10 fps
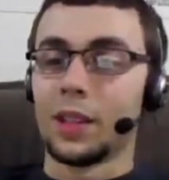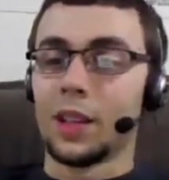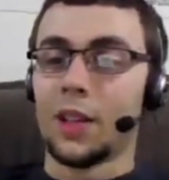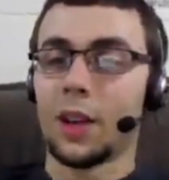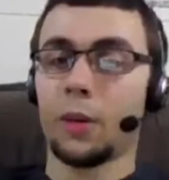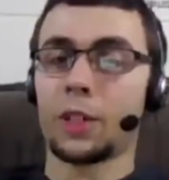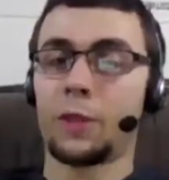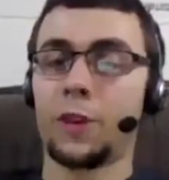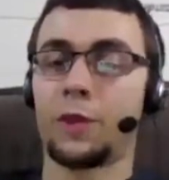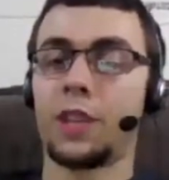Thought it was
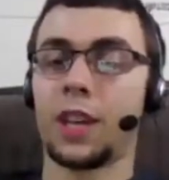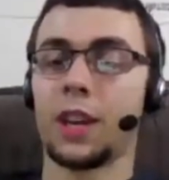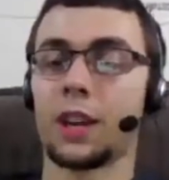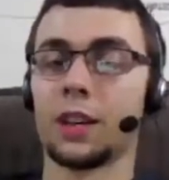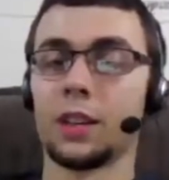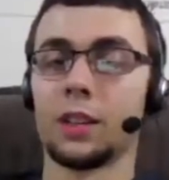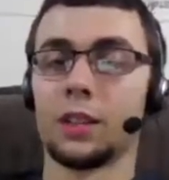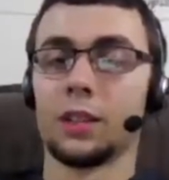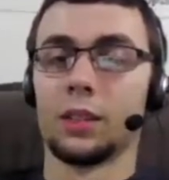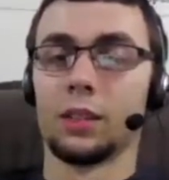15.
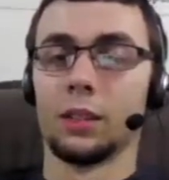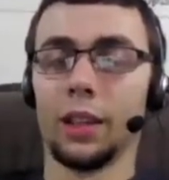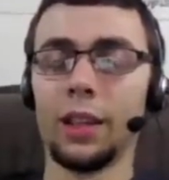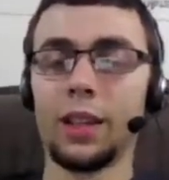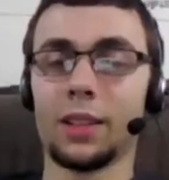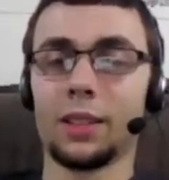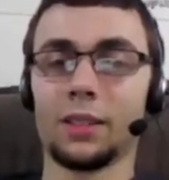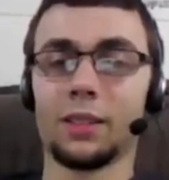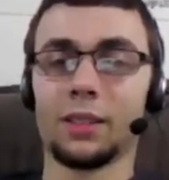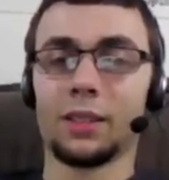Really?
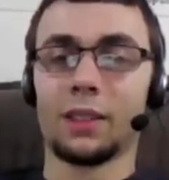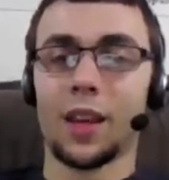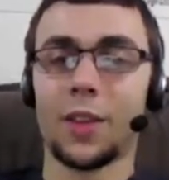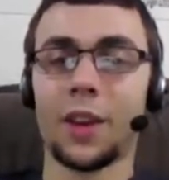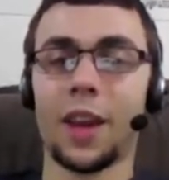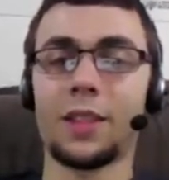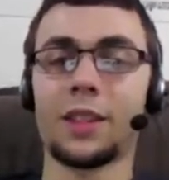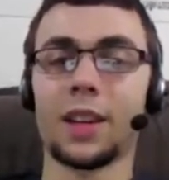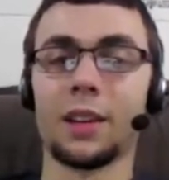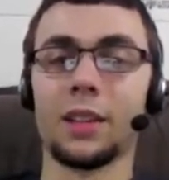I thought
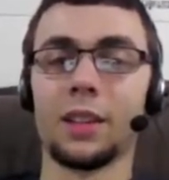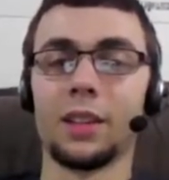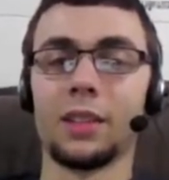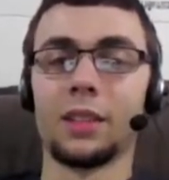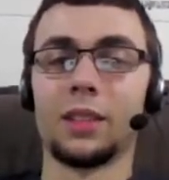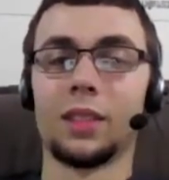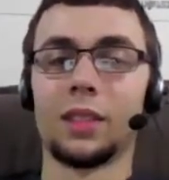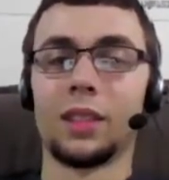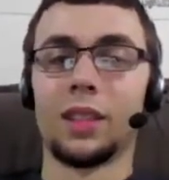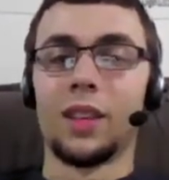18.
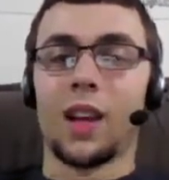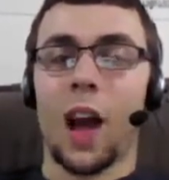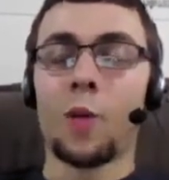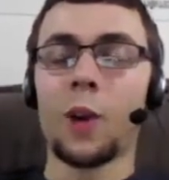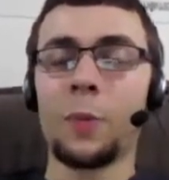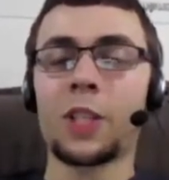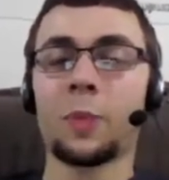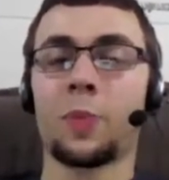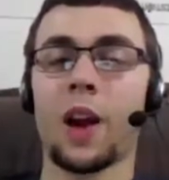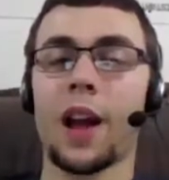I wouldn't be
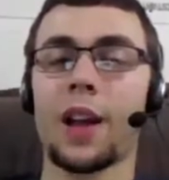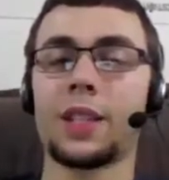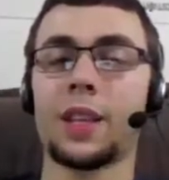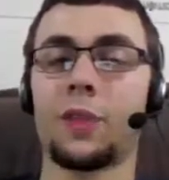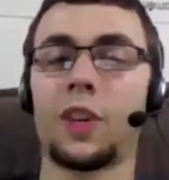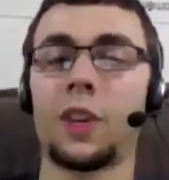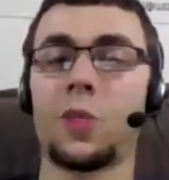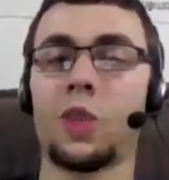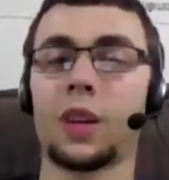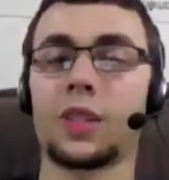surprised if he
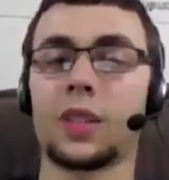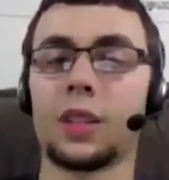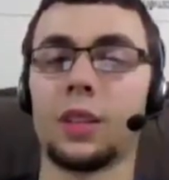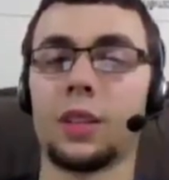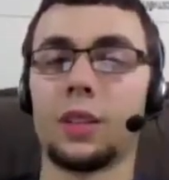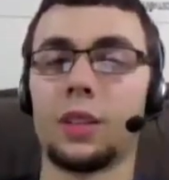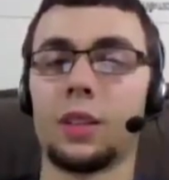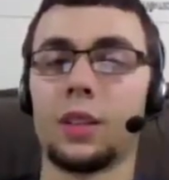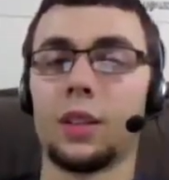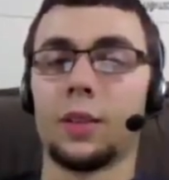was
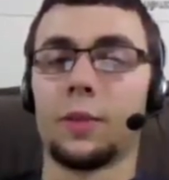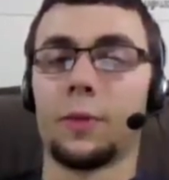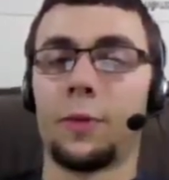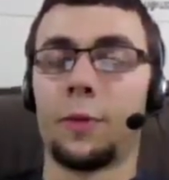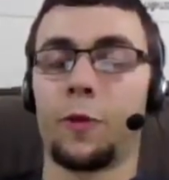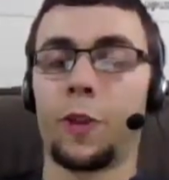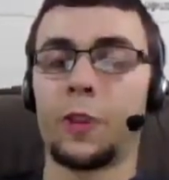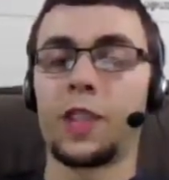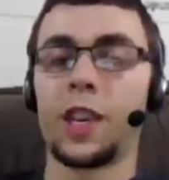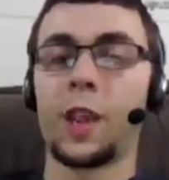
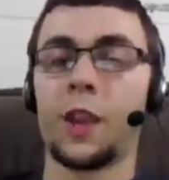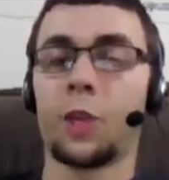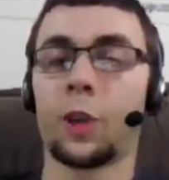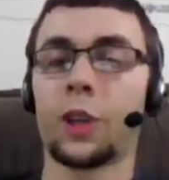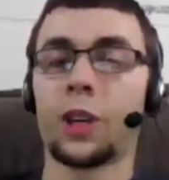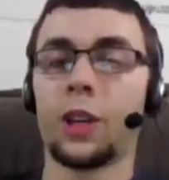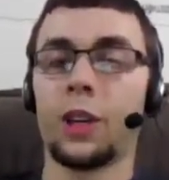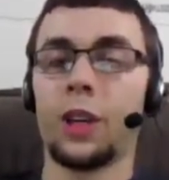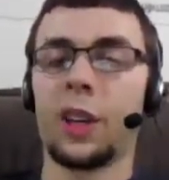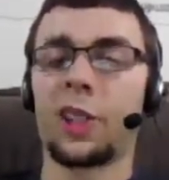15 in the
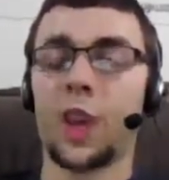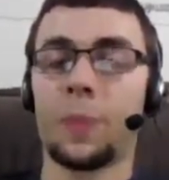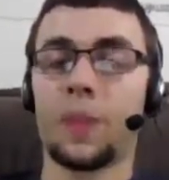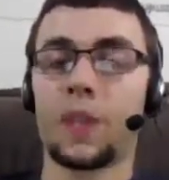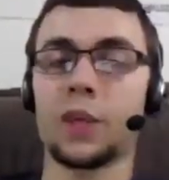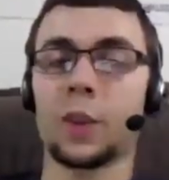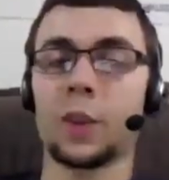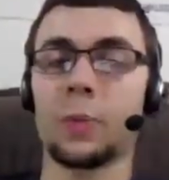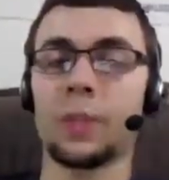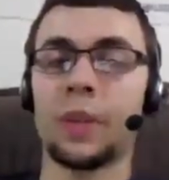original, like, Japanese
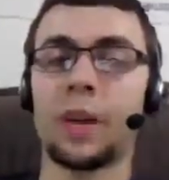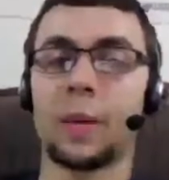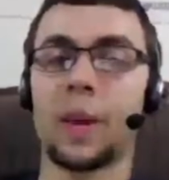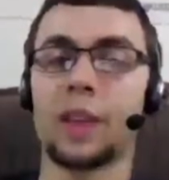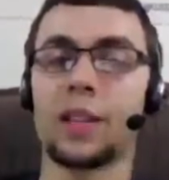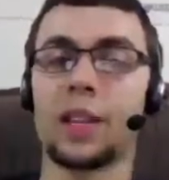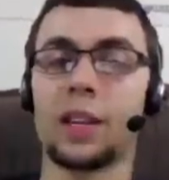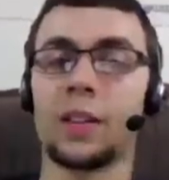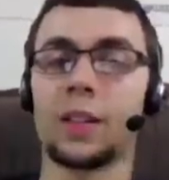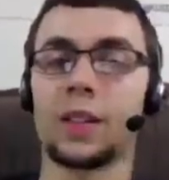version, but they made him 18
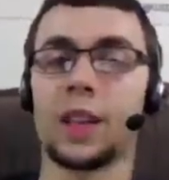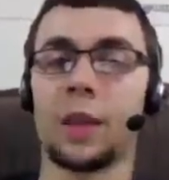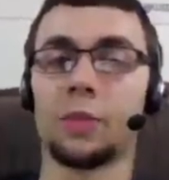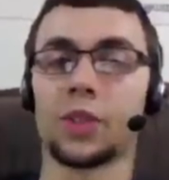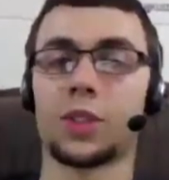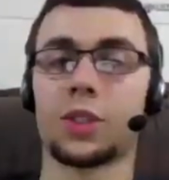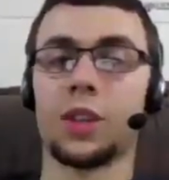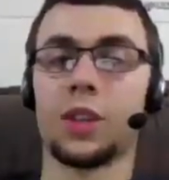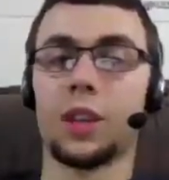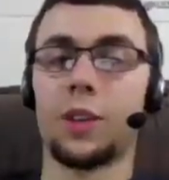in this game, just
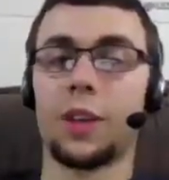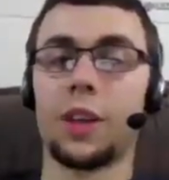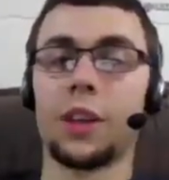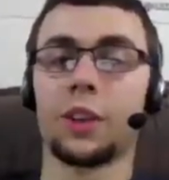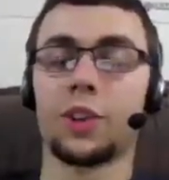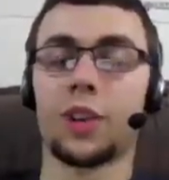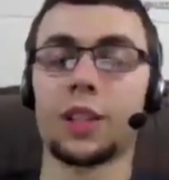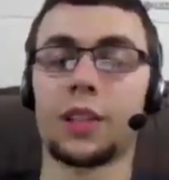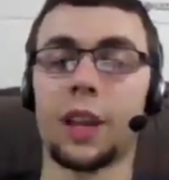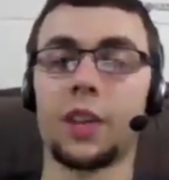in the English
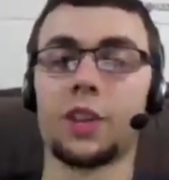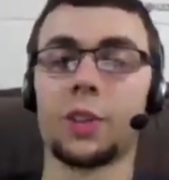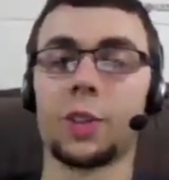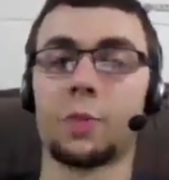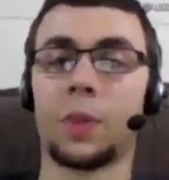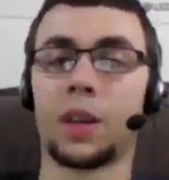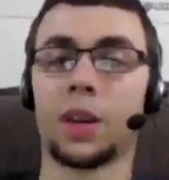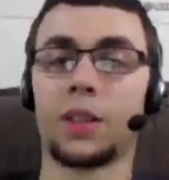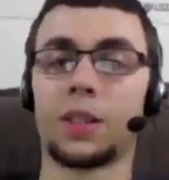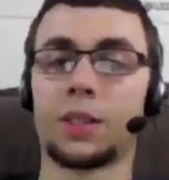translation, just
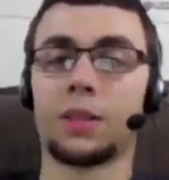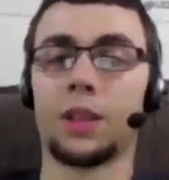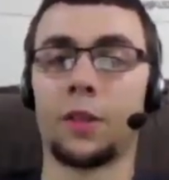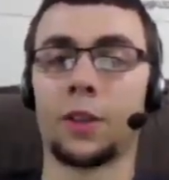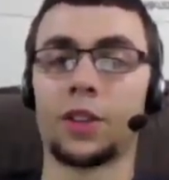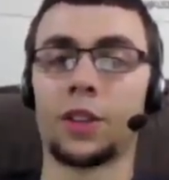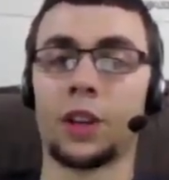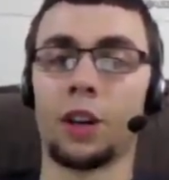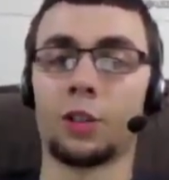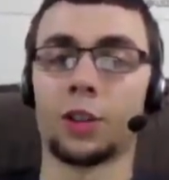because difference in
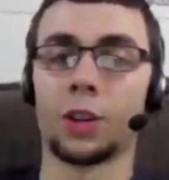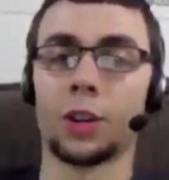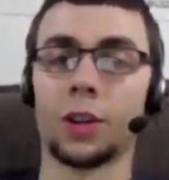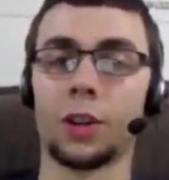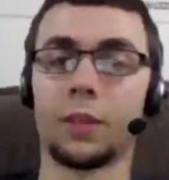culture, you know?